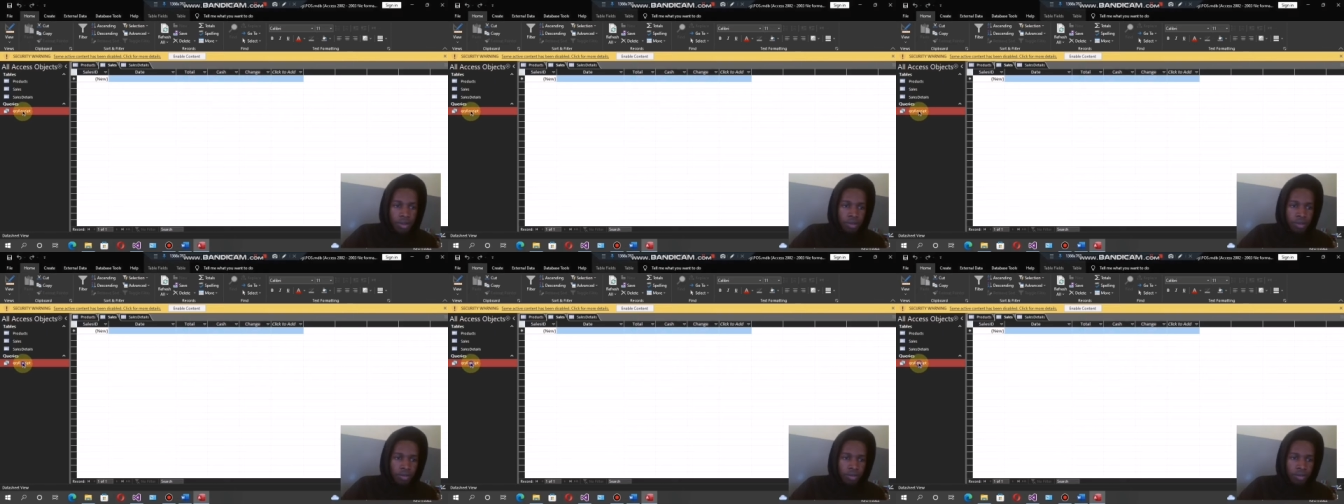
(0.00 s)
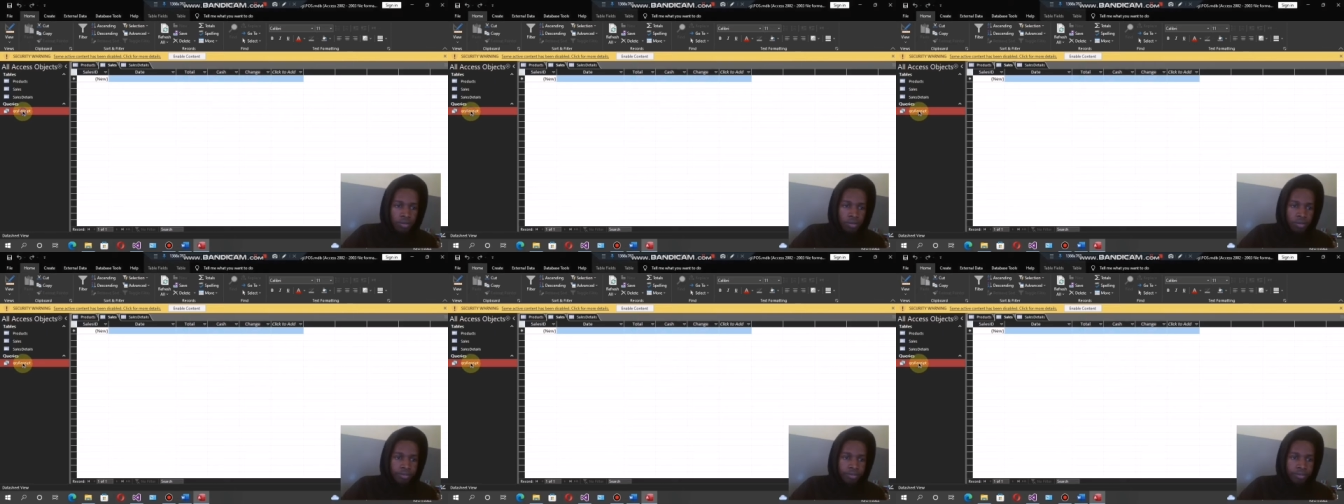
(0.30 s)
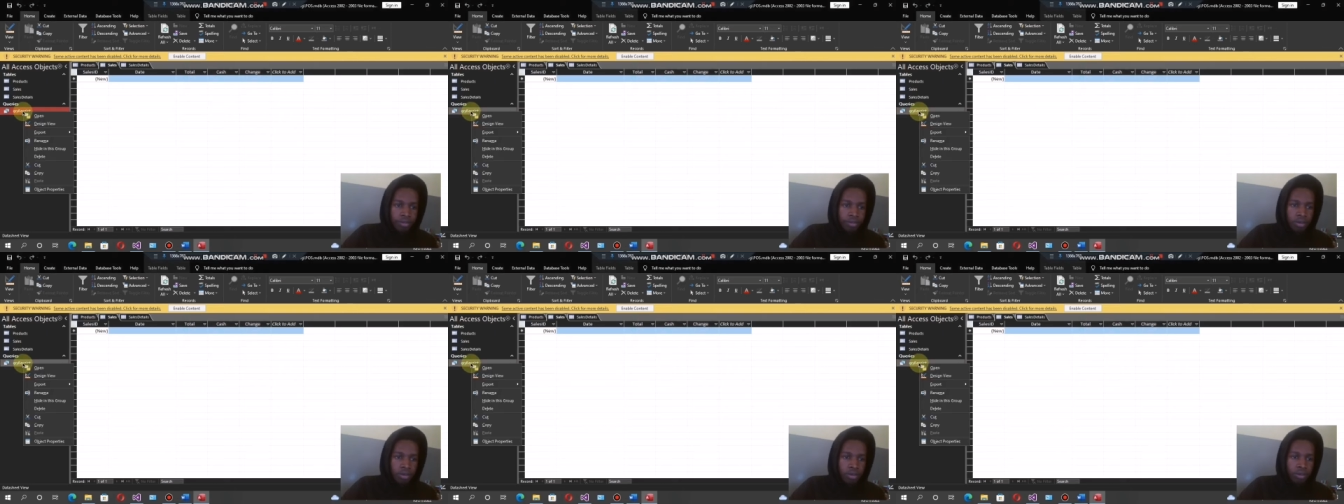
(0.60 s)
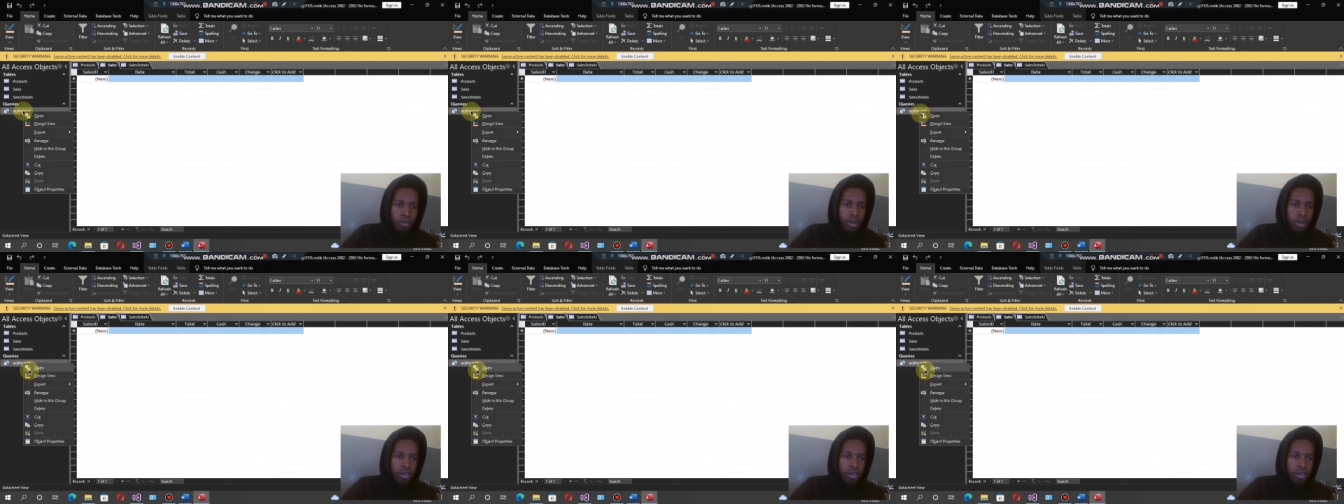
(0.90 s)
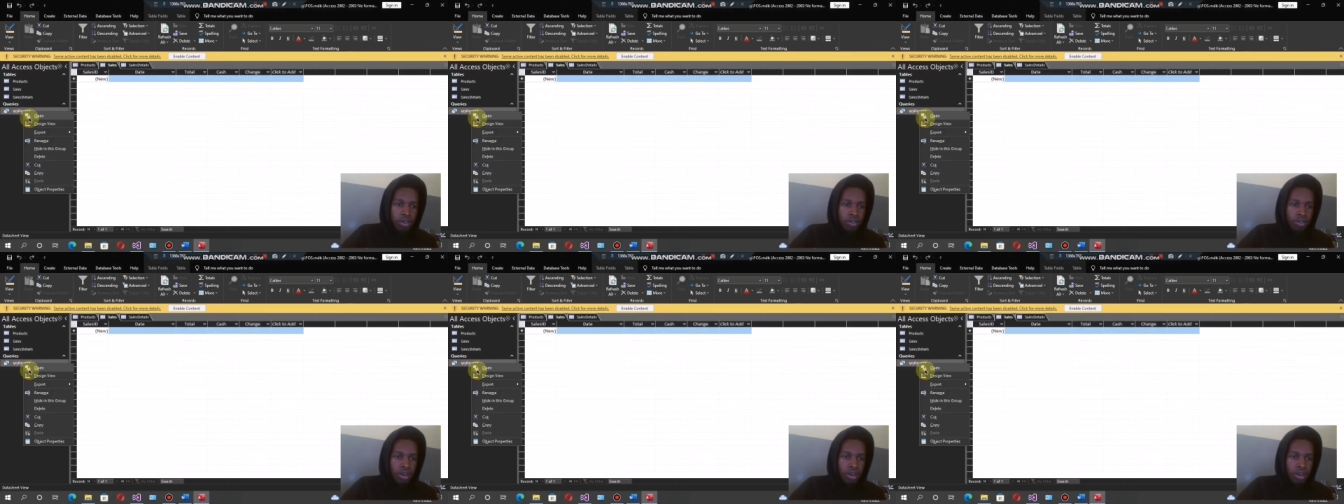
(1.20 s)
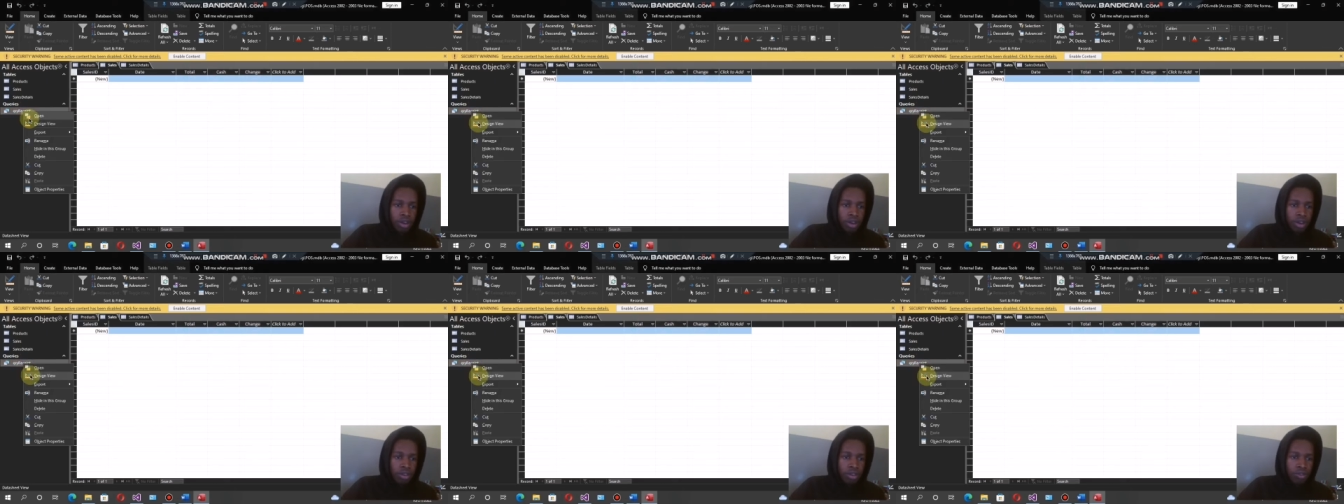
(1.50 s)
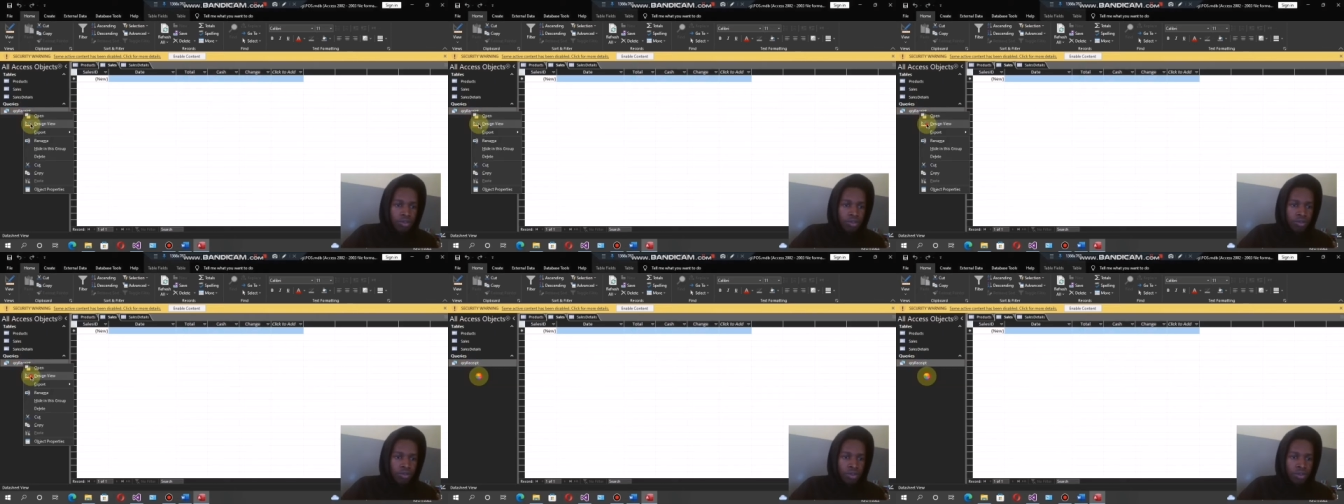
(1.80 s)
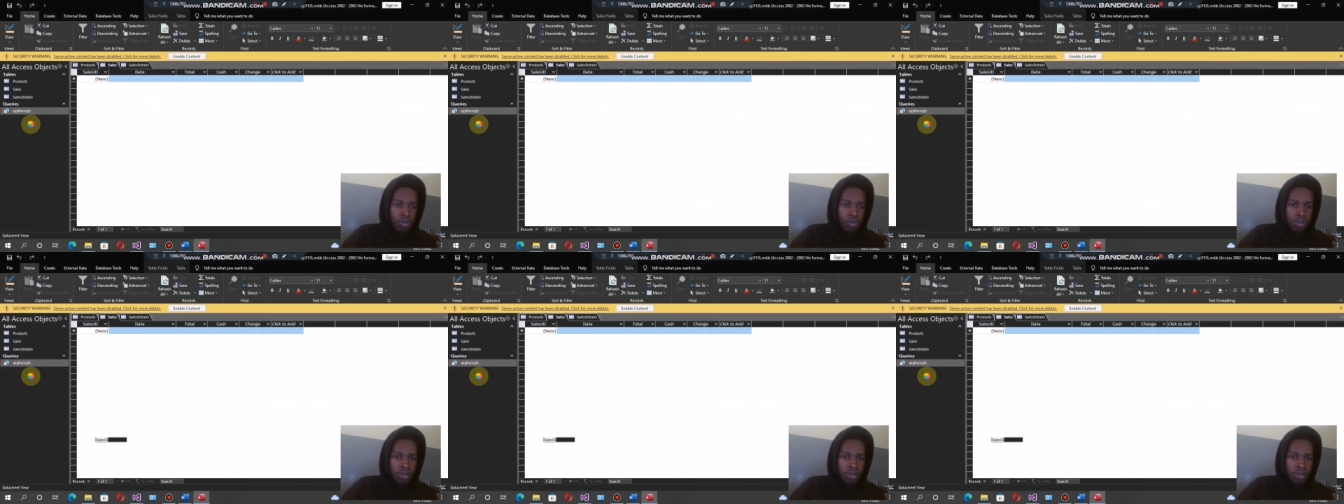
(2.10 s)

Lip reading: when I try to view the